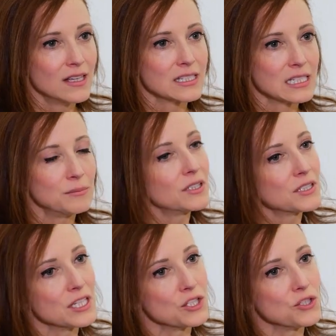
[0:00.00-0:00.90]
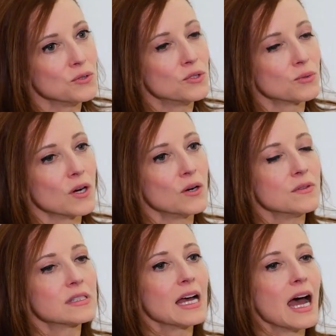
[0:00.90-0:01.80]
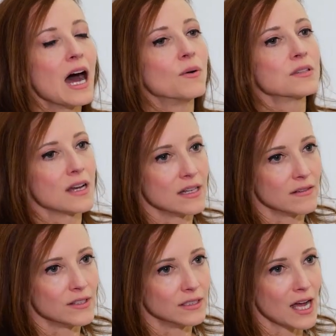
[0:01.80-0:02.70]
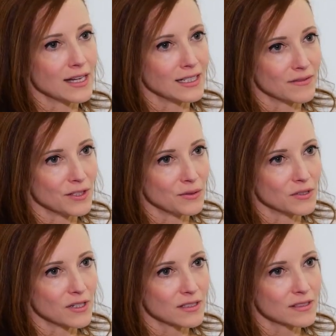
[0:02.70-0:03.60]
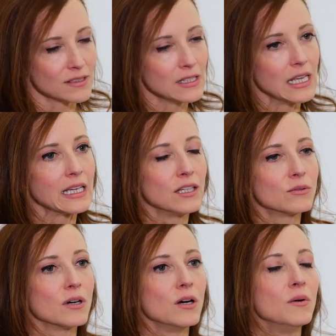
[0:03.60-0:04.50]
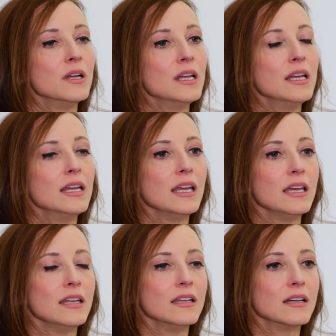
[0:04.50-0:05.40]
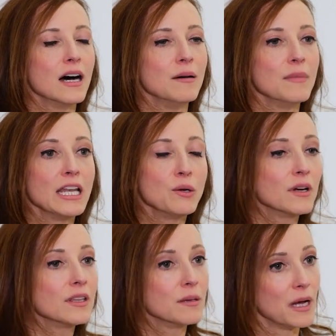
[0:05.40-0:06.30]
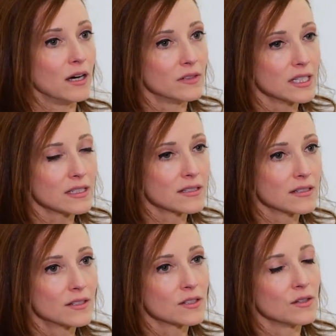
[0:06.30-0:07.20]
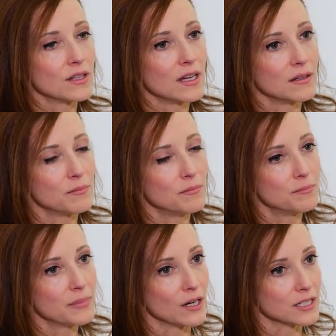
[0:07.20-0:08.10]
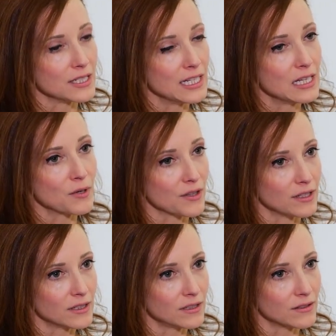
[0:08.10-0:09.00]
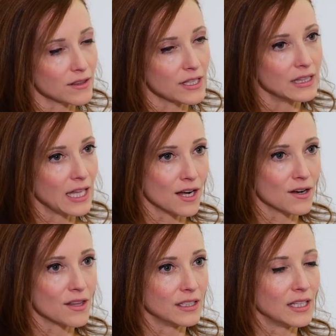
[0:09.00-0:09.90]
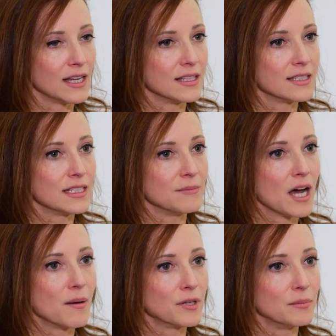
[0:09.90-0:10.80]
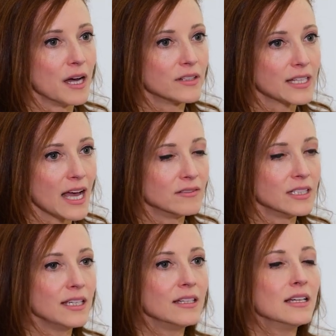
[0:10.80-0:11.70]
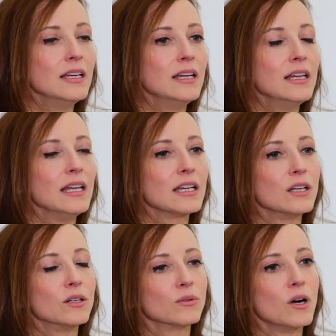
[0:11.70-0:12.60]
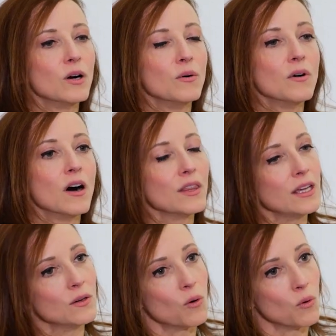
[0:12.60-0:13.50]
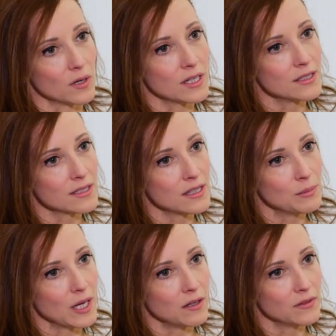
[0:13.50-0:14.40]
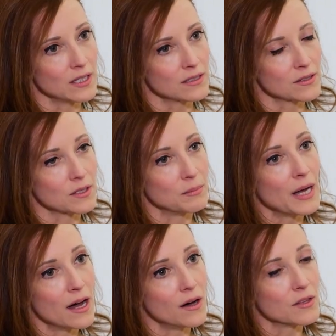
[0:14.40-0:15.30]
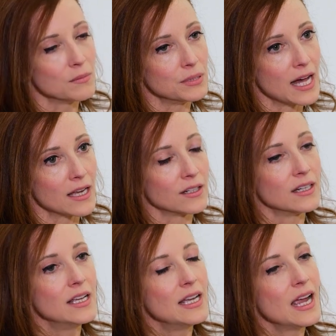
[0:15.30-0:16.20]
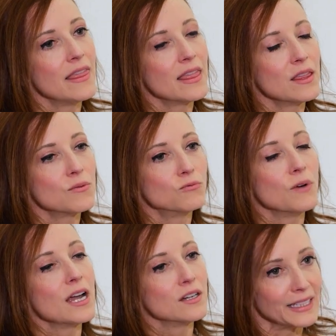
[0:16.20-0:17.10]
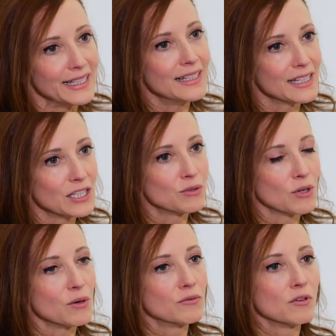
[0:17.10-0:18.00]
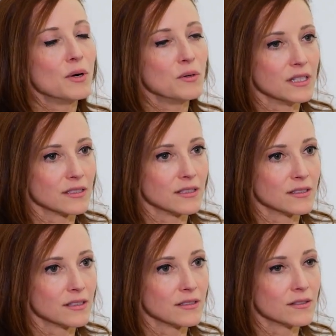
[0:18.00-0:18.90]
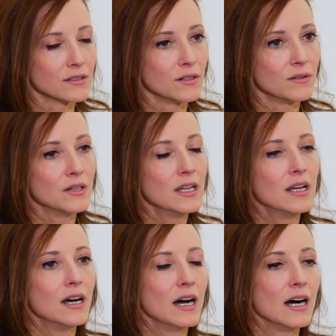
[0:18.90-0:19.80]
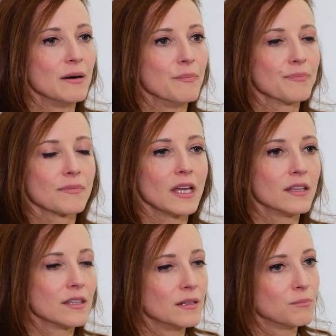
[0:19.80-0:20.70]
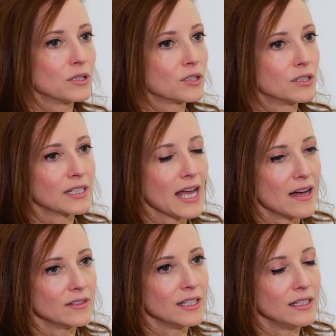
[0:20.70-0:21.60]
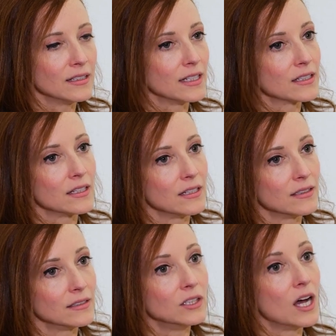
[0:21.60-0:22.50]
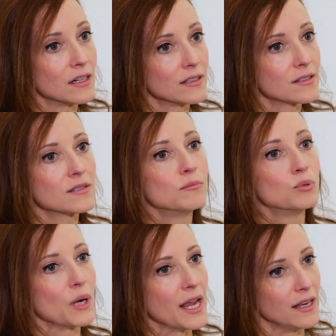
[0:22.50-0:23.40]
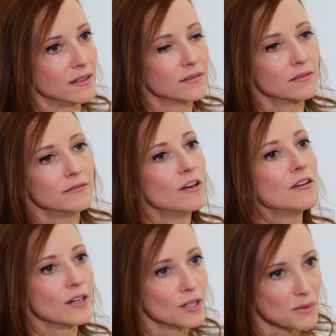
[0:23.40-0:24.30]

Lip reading: similar tissue grows outside of the lining of the uterus. It can grow in anywhere in the pelvis, so the peritoneum, or the little thin layer that lines the abdominal pelvic cavity. It can grow on the organs in the pelvis, so the bowel, the bladder, and rarely it can grow in remote distances, so the pleural cavity, like the lungs, brain, very, very